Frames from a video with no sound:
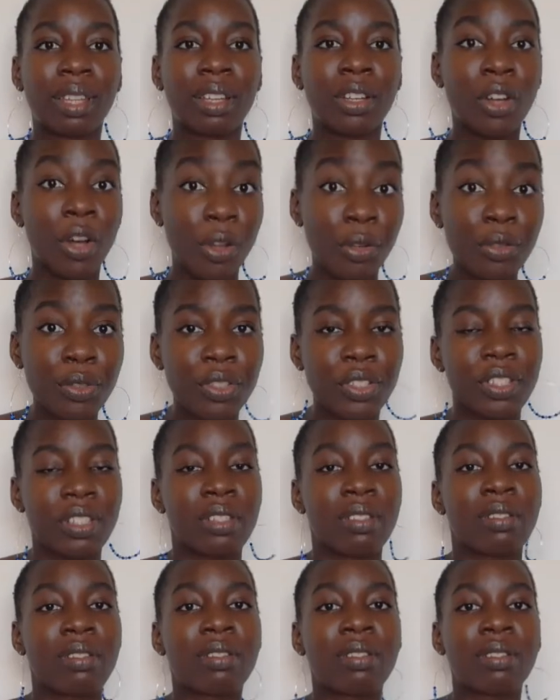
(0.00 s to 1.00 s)

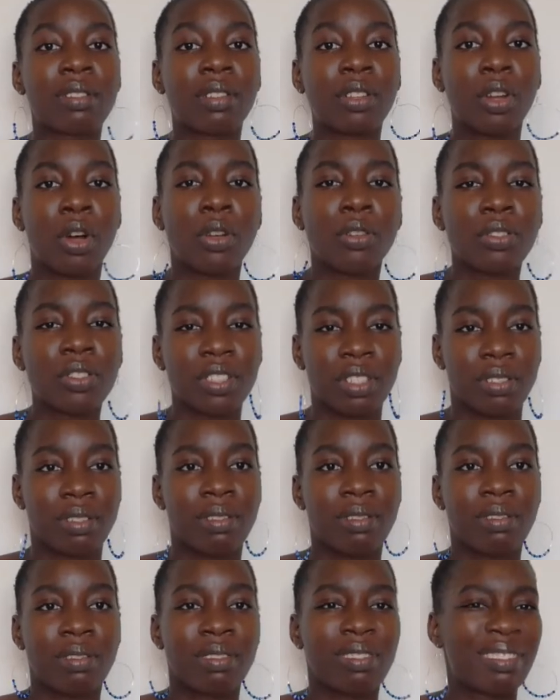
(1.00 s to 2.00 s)
conscious
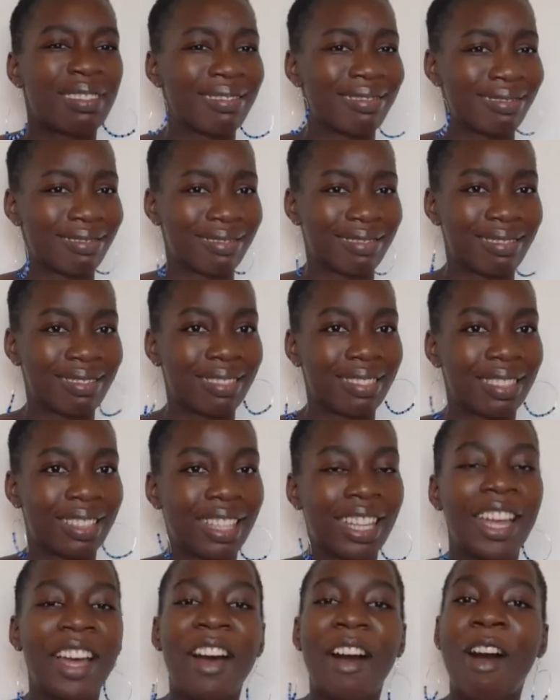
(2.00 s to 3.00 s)

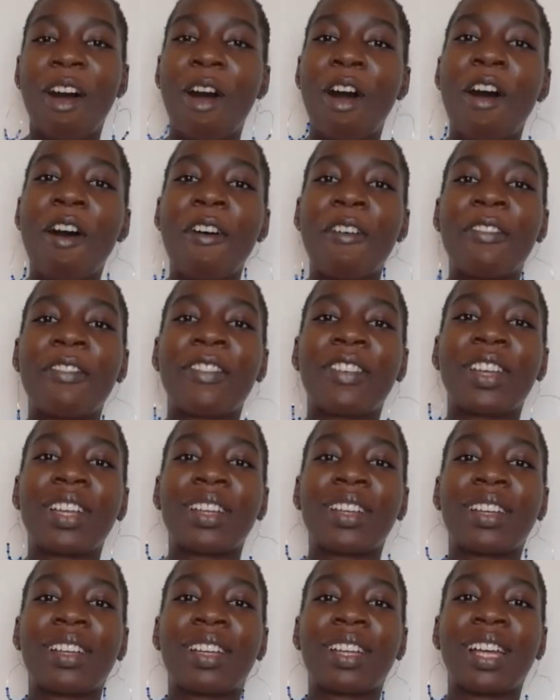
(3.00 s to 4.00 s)
of
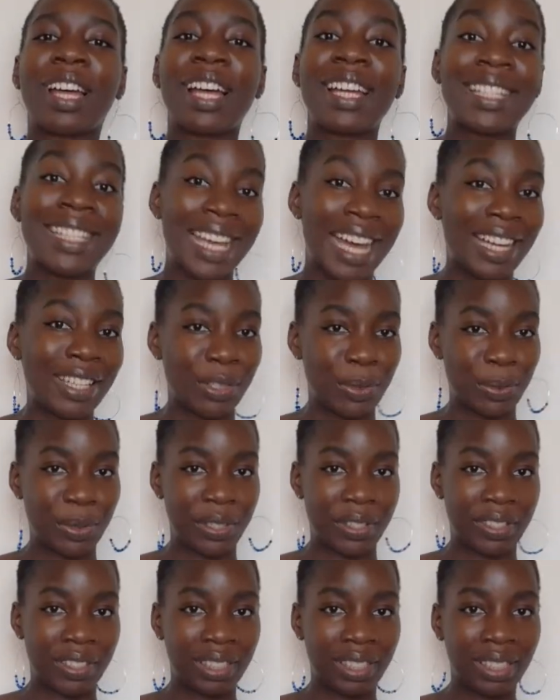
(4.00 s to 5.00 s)

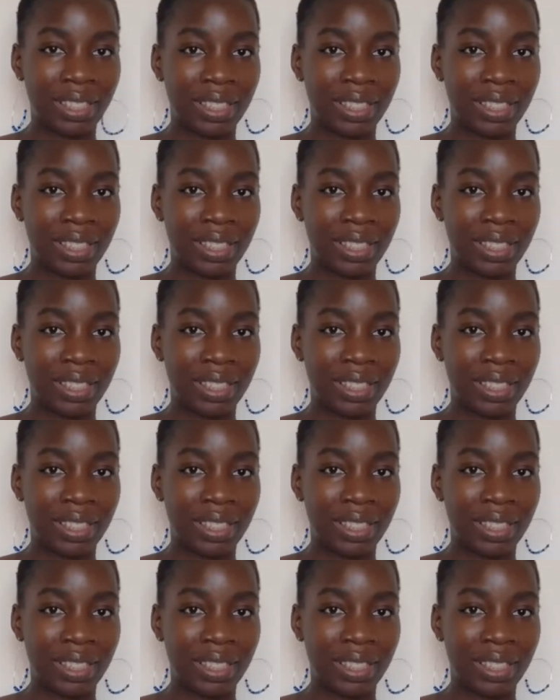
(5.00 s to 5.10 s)
attachment,